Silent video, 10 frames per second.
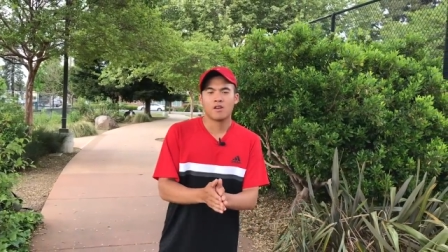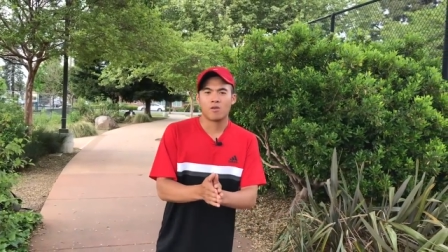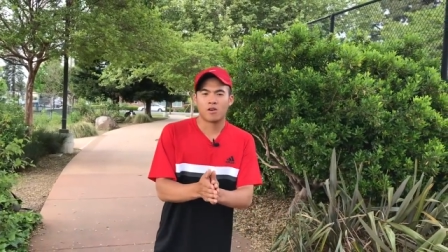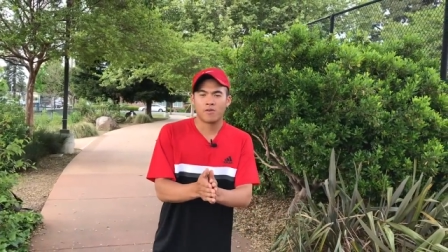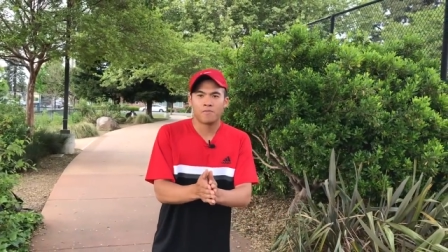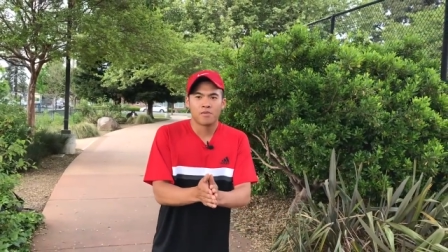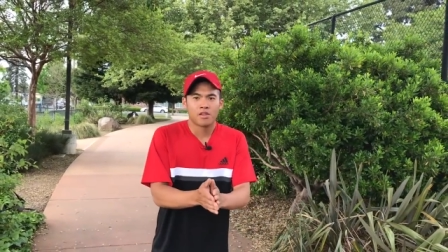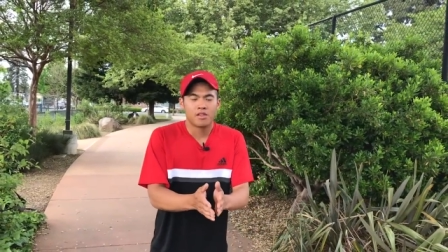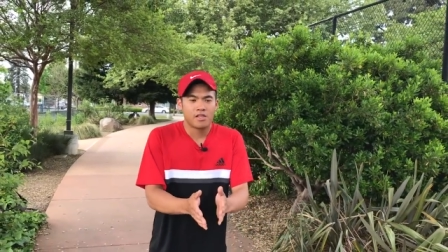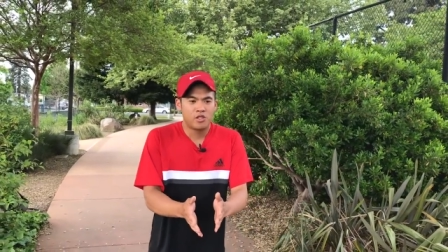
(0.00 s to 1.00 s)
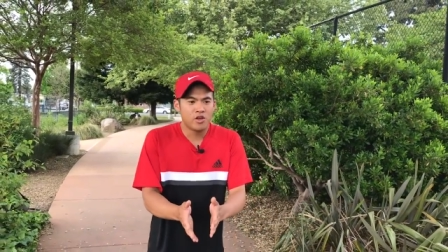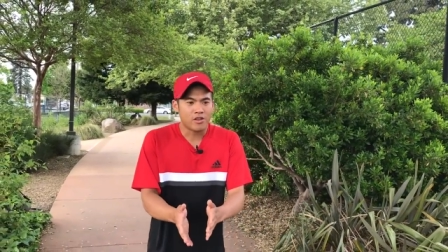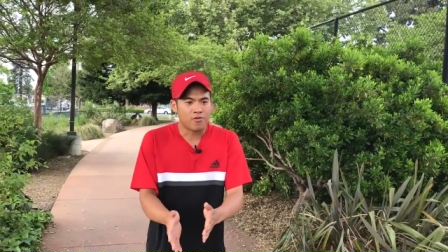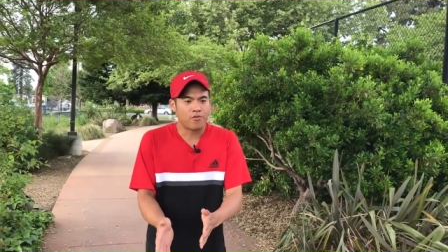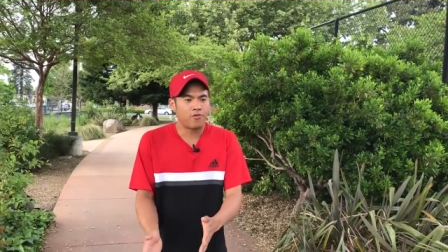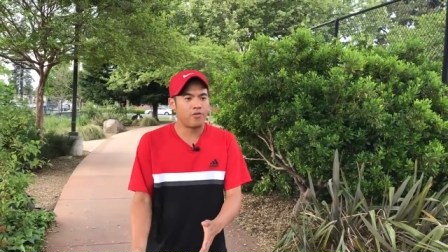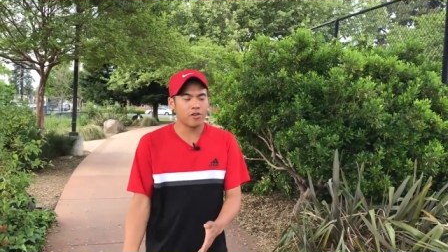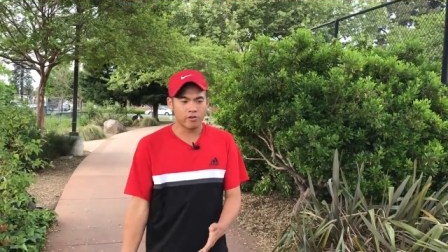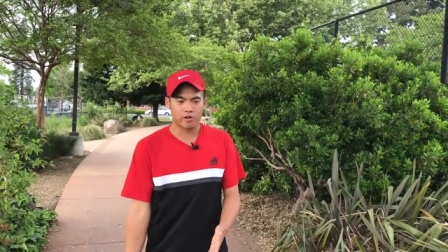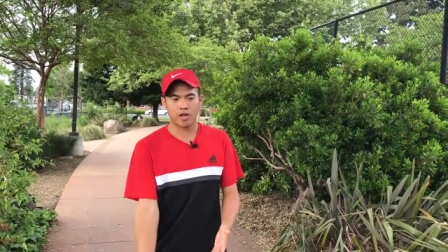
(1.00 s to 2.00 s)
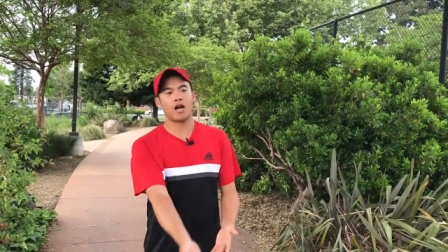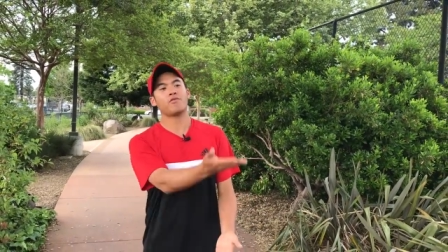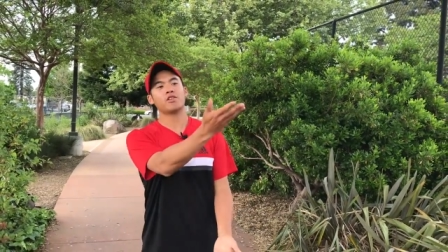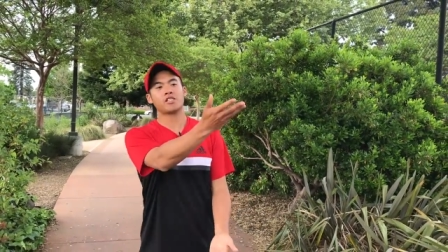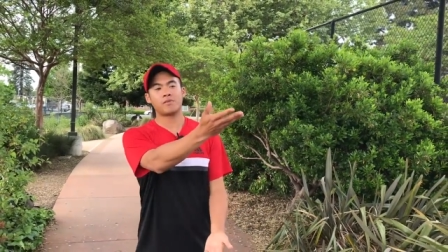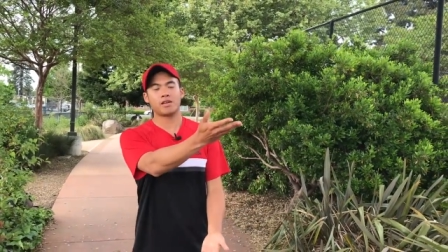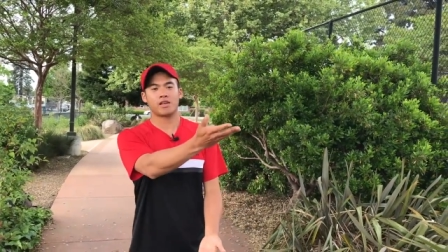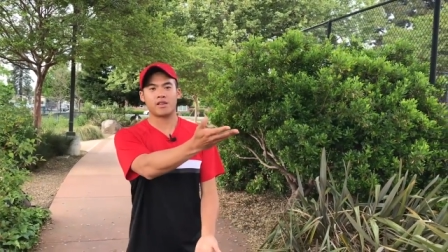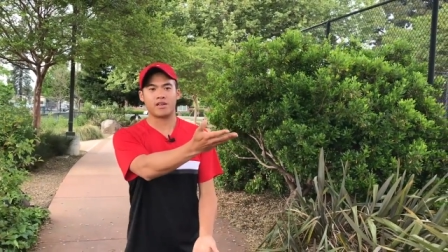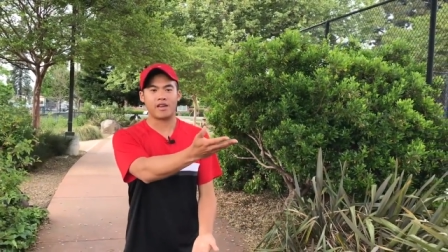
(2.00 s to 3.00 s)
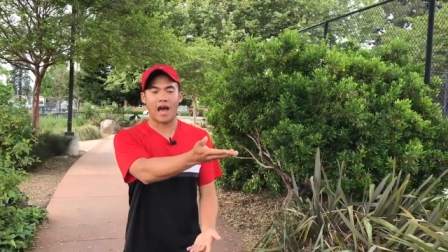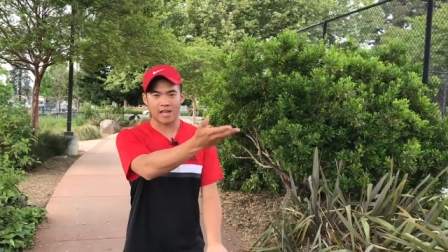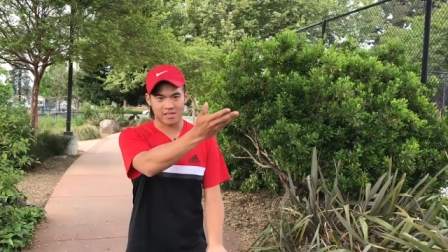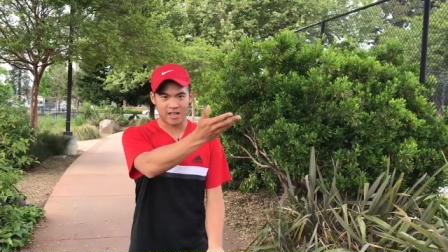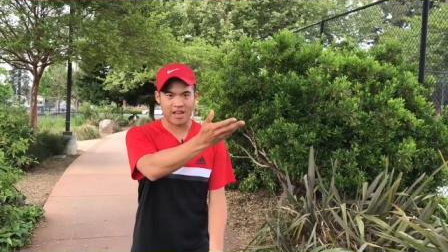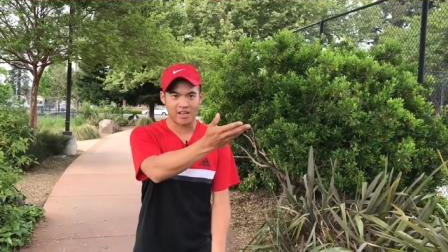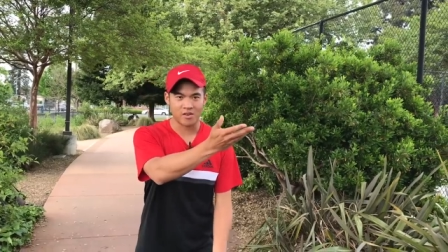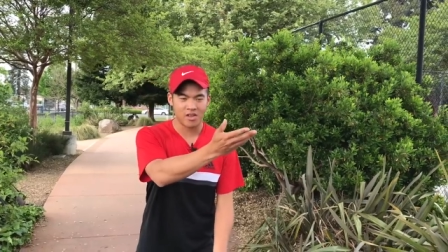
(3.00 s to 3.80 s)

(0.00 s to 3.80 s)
Or do you have to fill your confidence up like a gas tank,